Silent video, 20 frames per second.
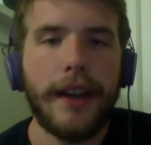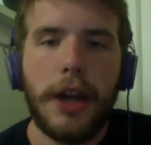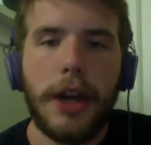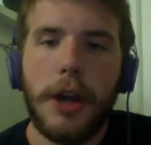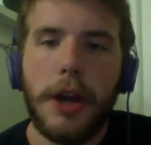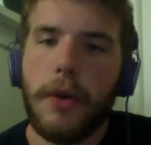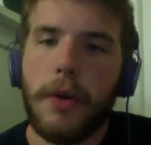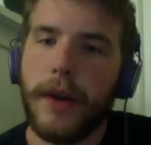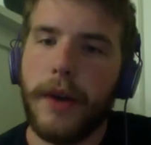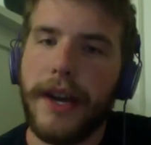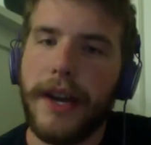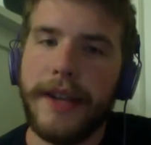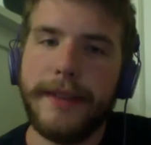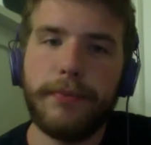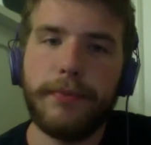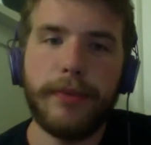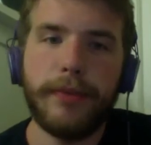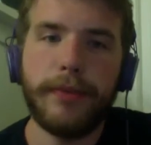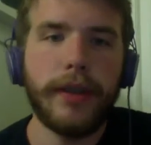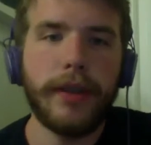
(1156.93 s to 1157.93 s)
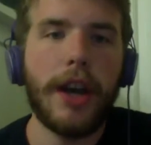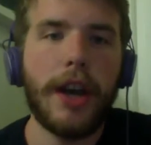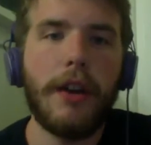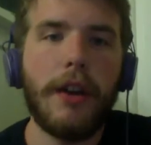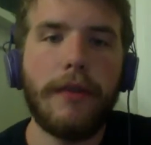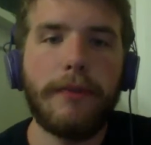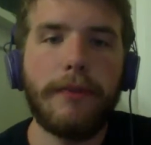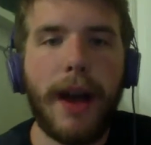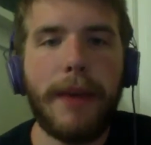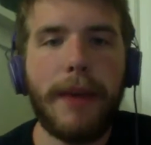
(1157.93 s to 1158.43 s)
Whereas Bruno,
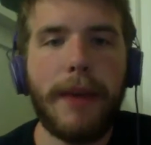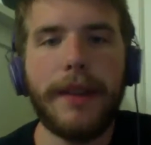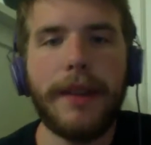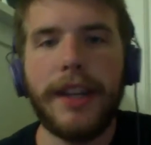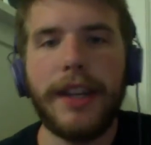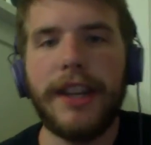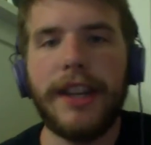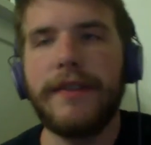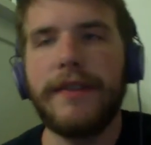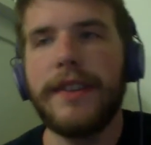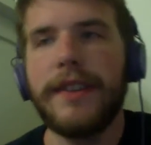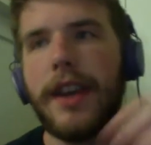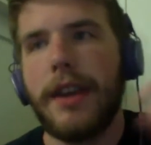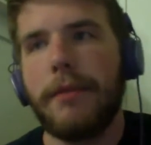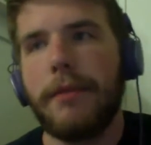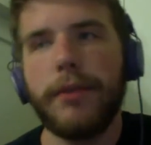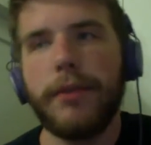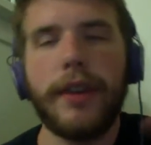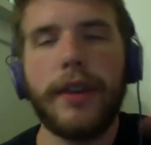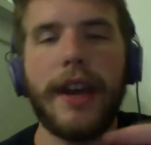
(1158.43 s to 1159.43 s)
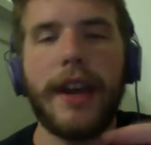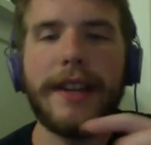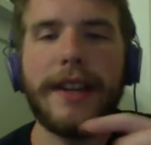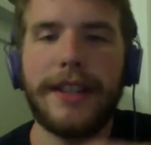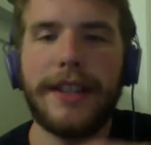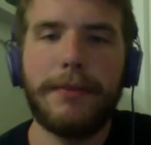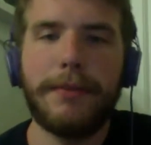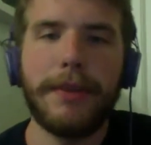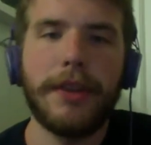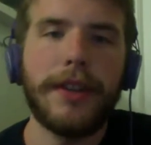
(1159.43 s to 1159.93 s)
if Bobby leaves, Bruno has the
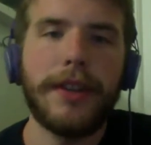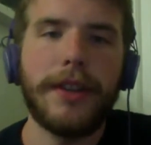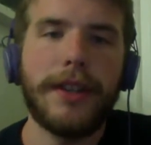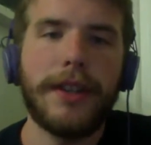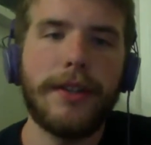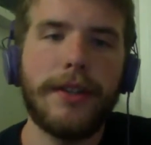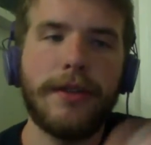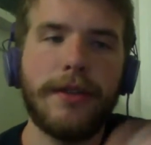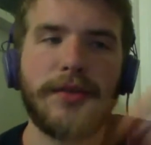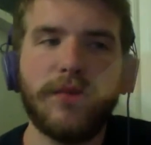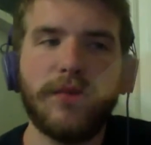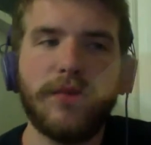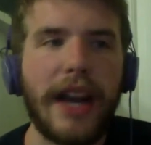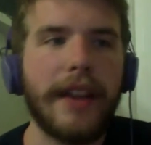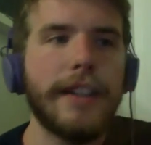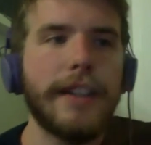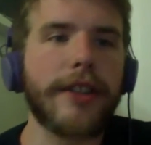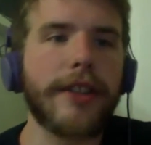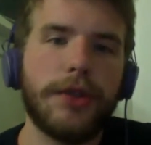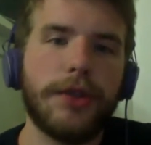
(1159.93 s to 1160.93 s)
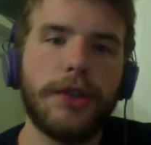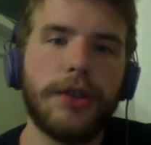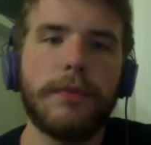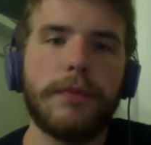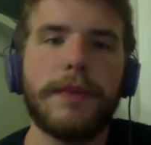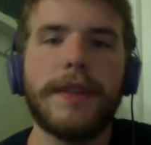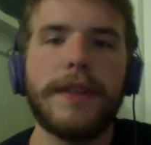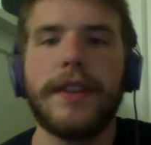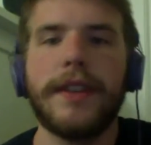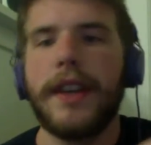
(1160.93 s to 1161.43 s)
ability to rally
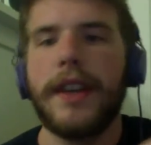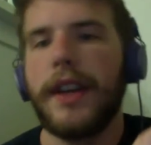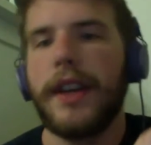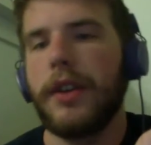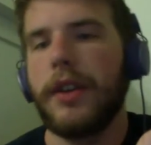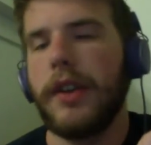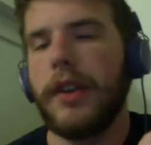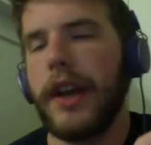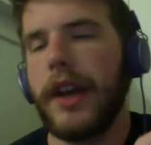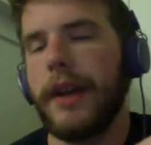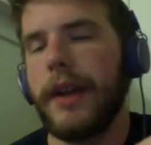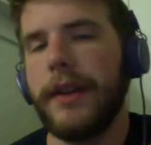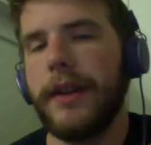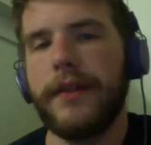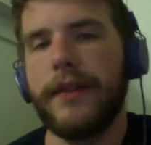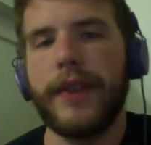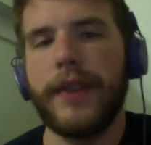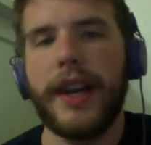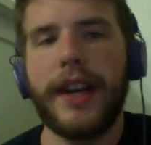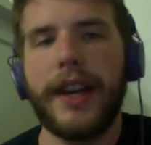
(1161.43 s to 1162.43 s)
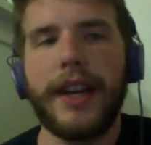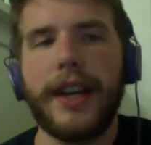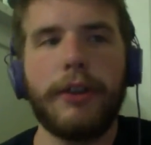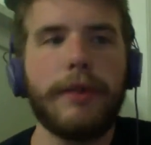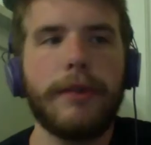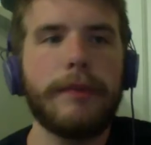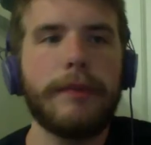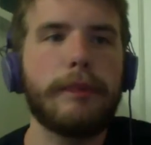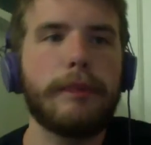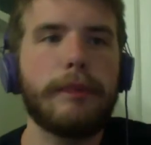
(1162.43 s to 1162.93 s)
troops. They're afraid he
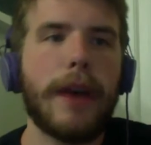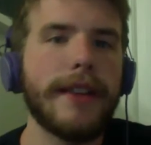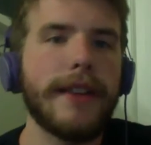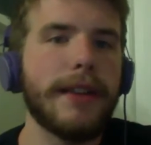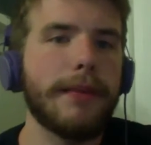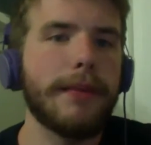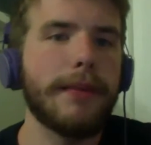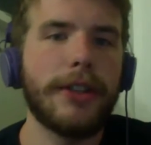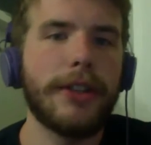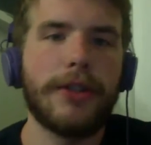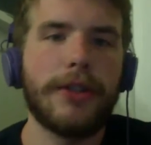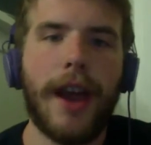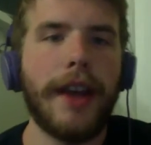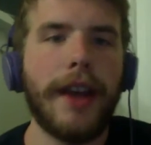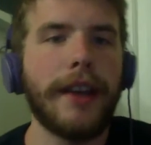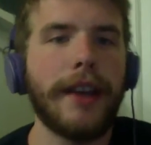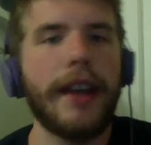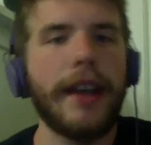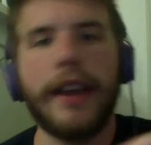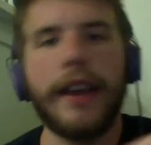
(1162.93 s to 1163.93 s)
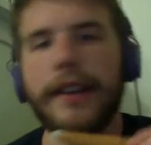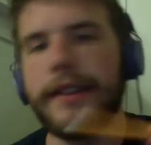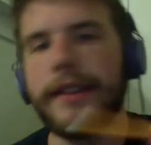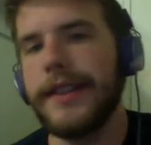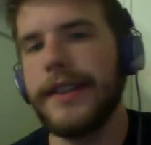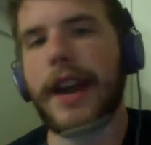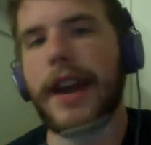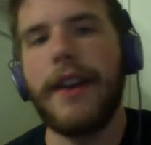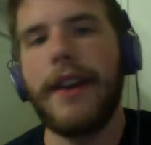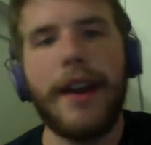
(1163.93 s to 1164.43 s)
would possibly try and get
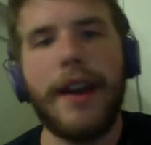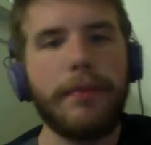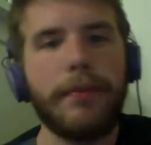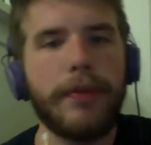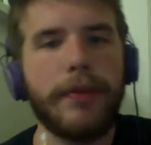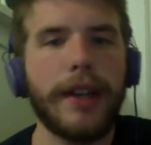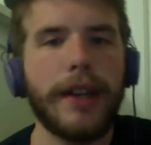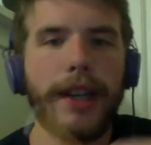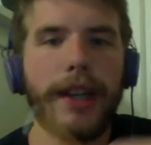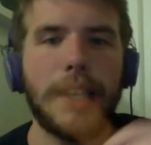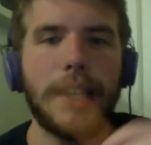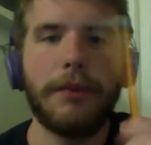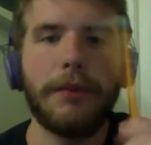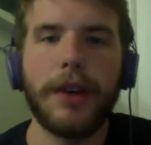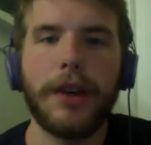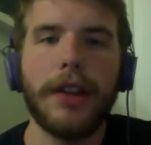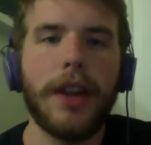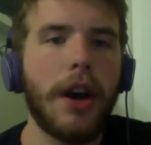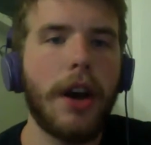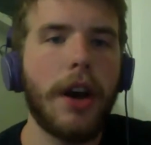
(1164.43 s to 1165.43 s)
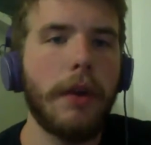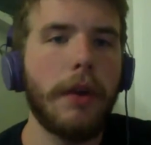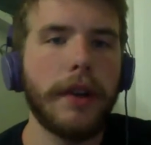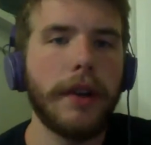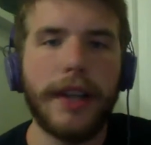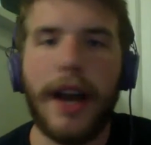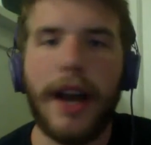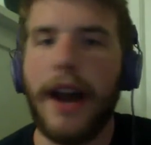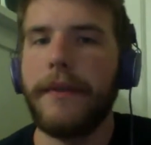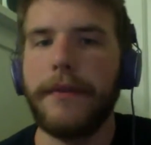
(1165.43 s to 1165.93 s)
Sarah, Brittany, Willow, and
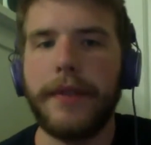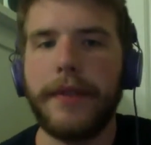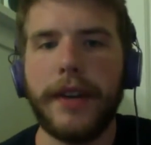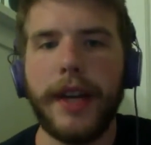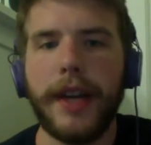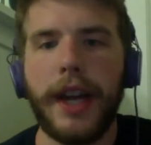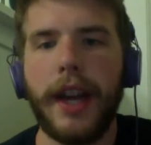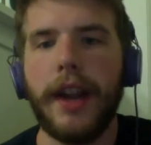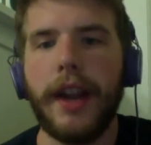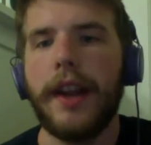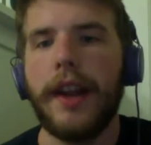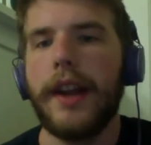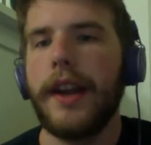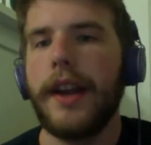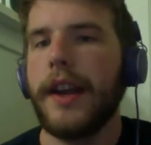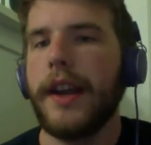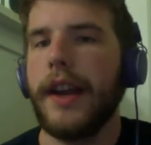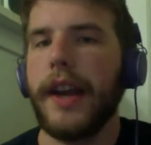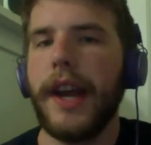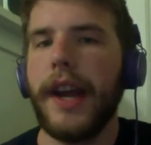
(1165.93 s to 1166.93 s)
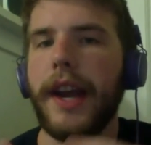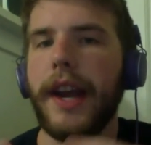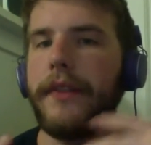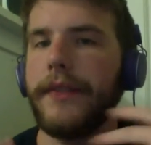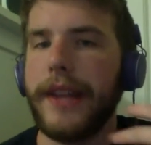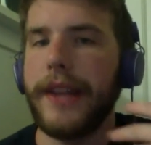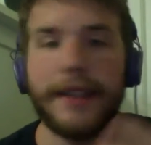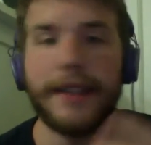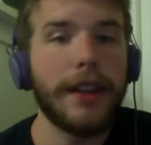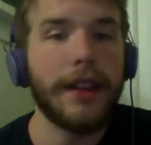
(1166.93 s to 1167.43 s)
Godfrey. And
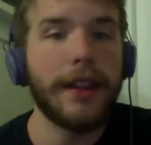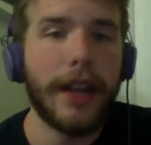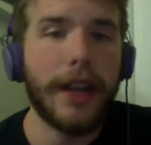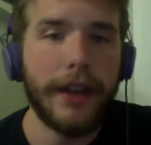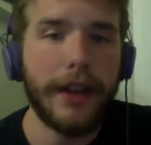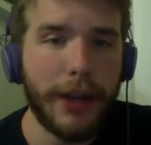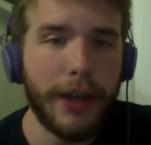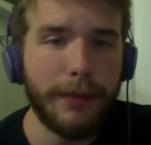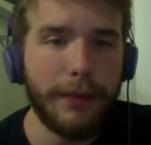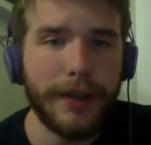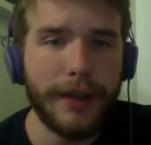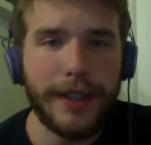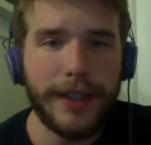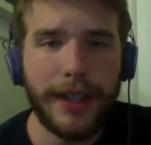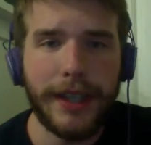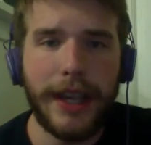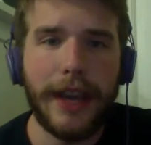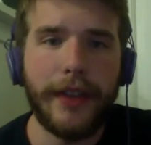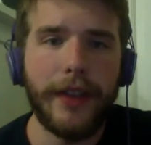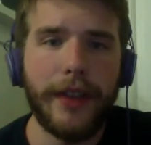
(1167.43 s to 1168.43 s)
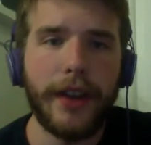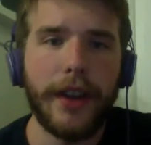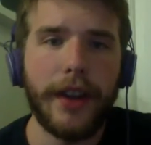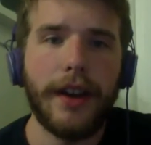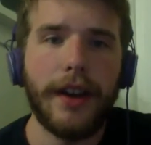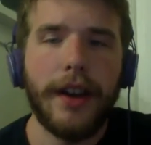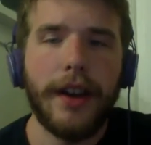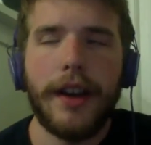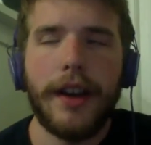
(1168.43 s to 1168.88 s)
that's a lot of numbers together.